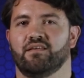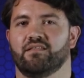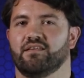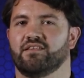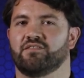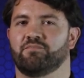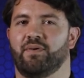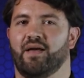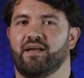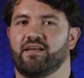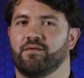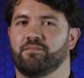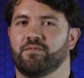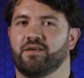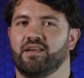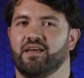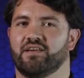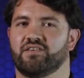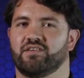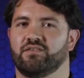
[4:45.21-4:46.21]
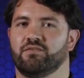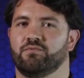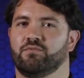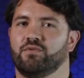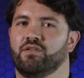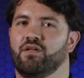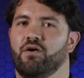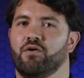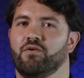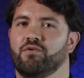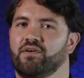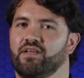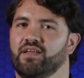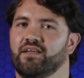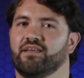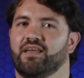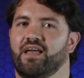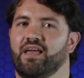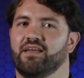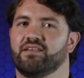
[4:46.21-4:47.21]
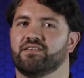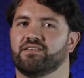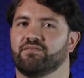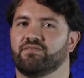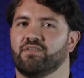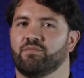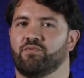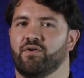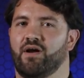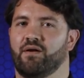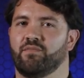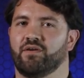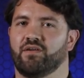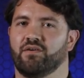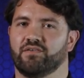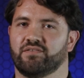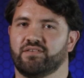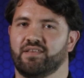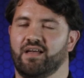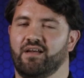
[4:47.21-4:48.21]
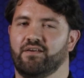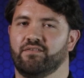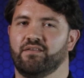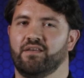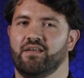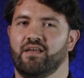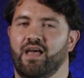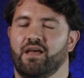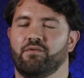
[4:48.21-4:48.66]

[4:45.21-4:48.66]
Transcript: This backup connection will only engage if the primary goes down